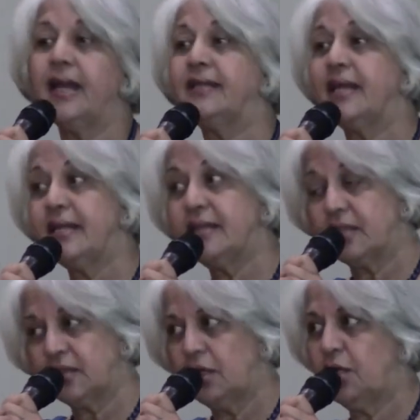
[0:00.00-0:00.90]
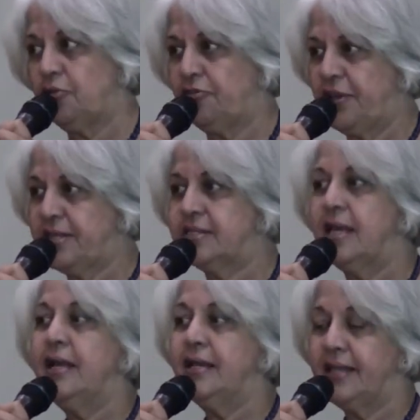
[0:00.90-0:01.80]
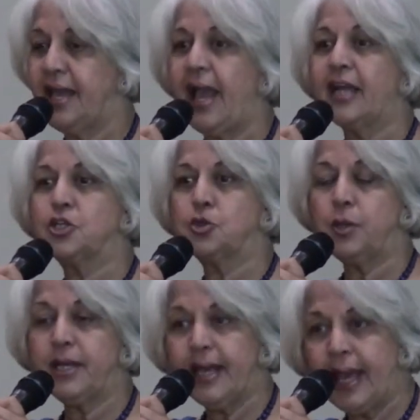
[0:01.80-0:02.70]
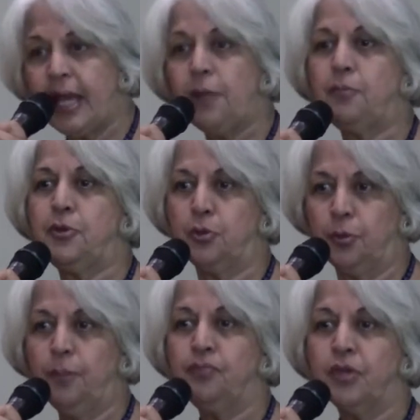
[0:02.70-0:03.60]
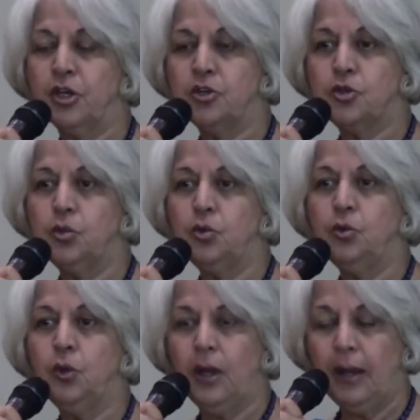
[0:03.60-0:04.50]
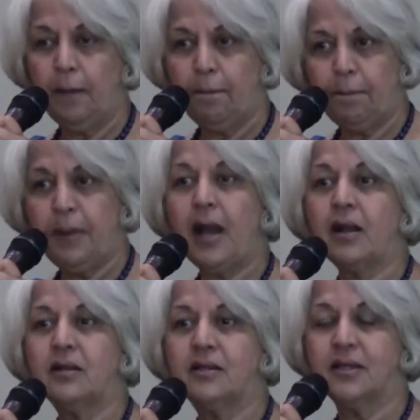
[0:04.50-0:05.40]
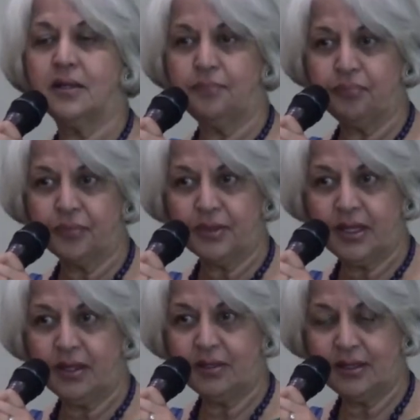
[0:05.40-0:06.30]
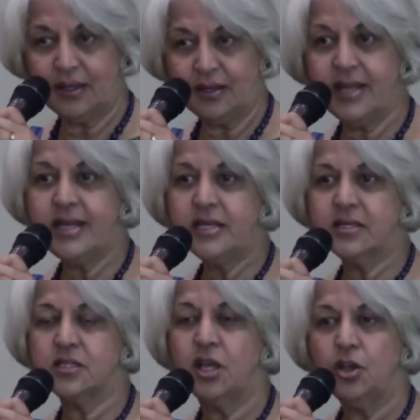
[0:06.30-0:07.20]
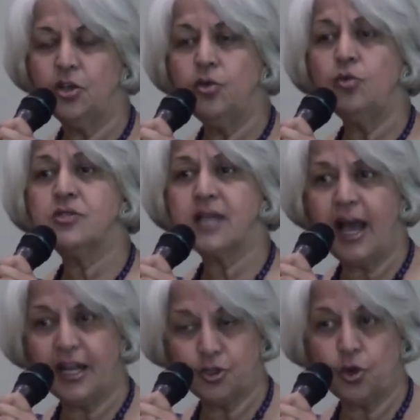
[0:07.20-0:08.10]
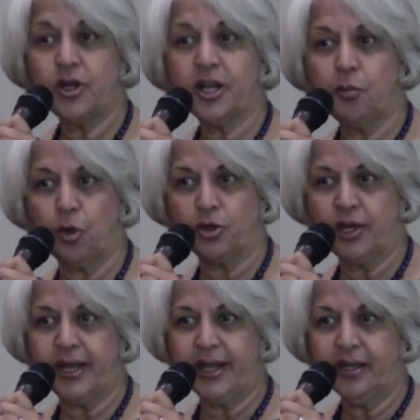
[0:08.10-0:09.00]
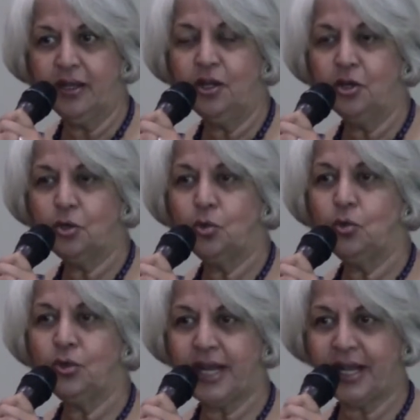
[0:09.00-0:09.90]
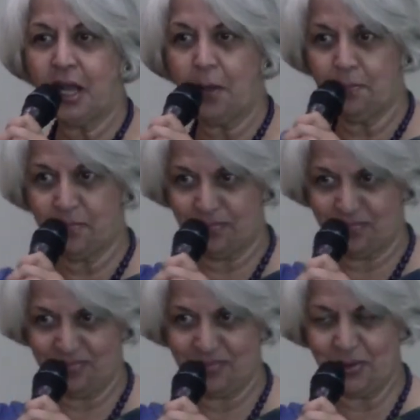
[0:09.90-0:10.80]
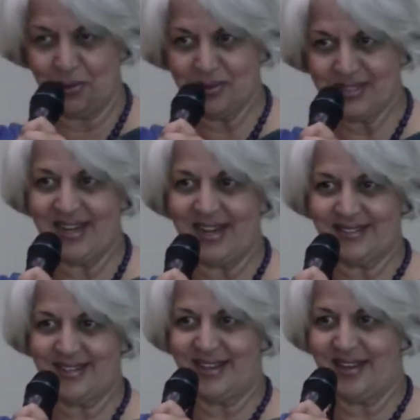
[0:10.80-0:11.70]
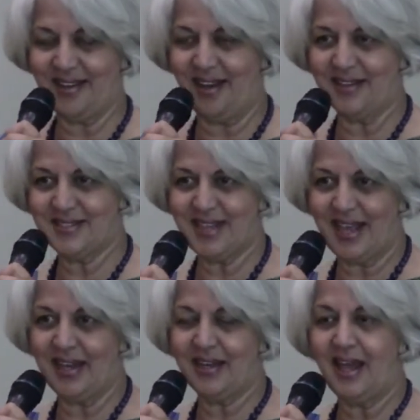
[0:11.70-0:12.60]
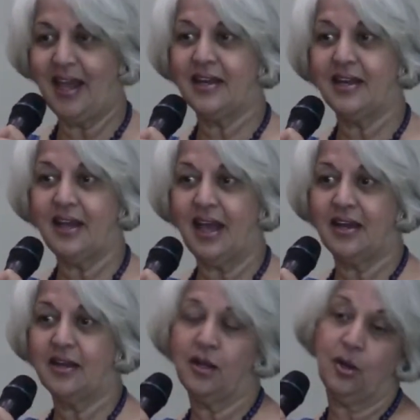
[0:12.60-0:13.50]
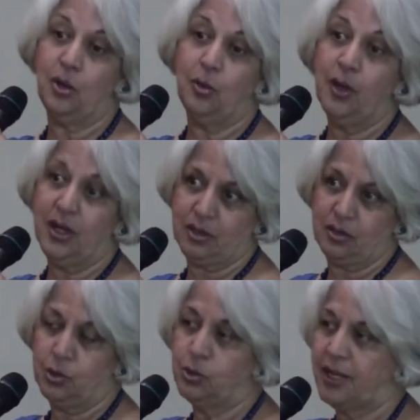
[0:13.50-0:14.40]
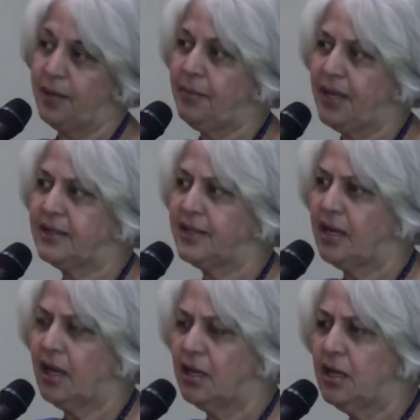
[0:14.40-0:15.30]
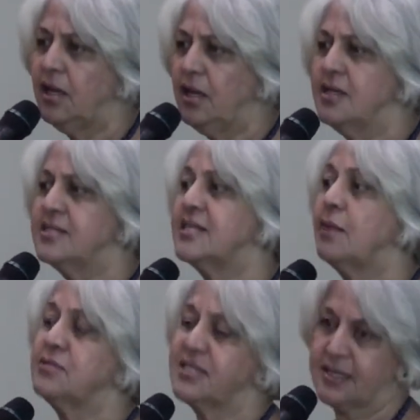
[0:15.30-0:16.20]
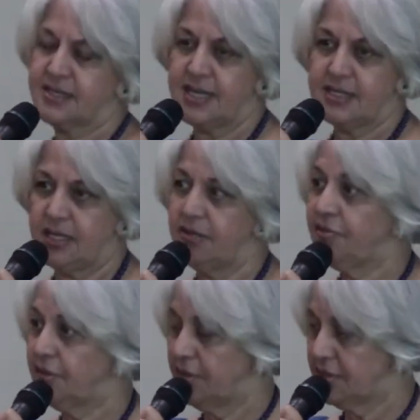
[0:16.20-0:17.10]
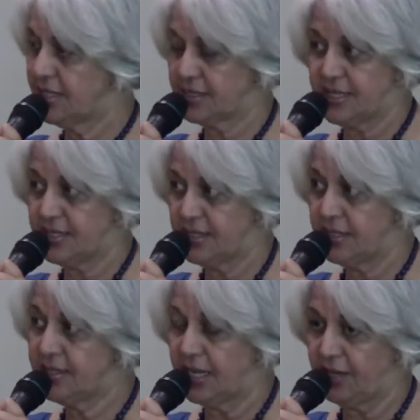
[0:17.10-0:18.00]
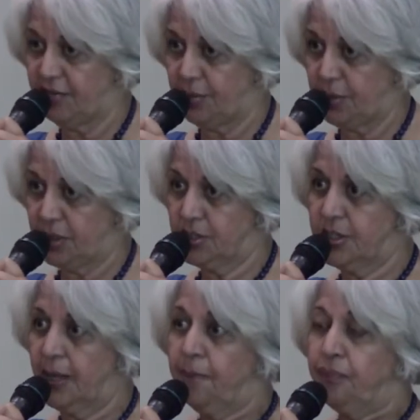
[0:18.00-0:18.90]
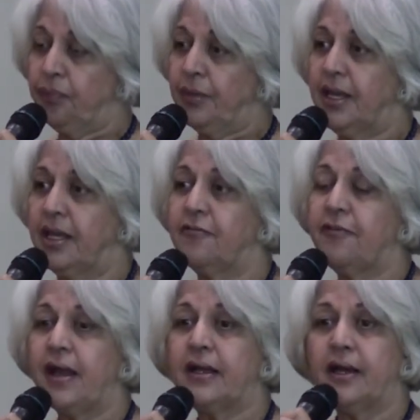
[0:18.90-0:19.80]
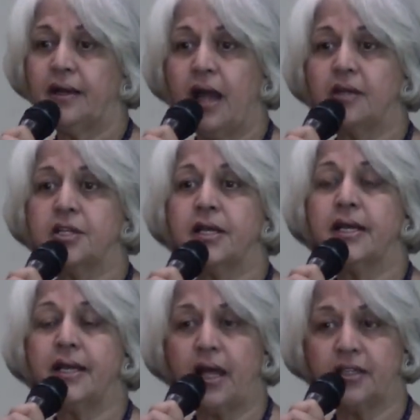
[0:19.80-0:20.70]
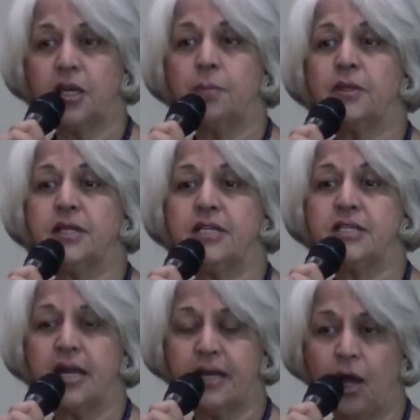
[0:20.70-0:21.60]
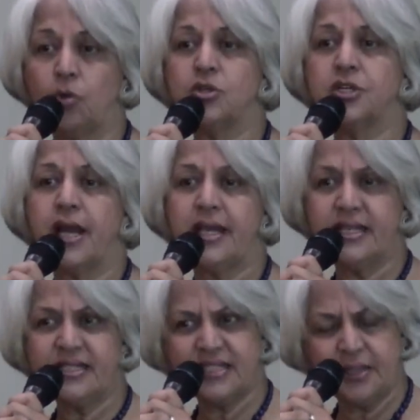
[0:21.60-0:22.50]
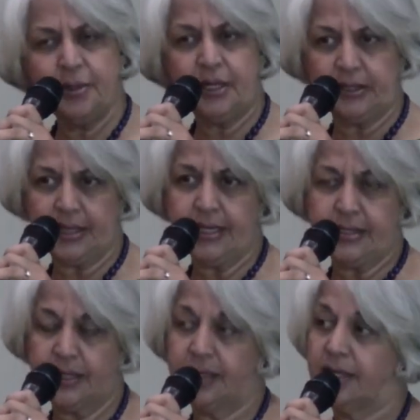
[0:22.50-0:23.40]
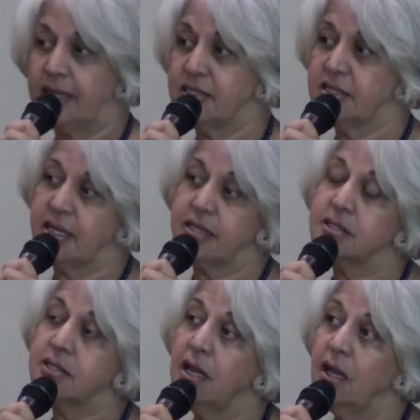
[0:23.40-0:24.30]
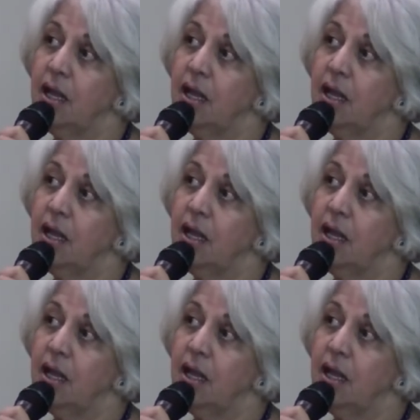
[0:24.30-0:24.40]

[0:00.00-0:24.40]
And then in the third phase, they actually help you to plug the leaks, use hydraulic modeling to take up, you know, selected areas and work through them. And there are some successes that have emerged. In fact, Karnataka and Andhra Pradesh are now trying similar things in their states.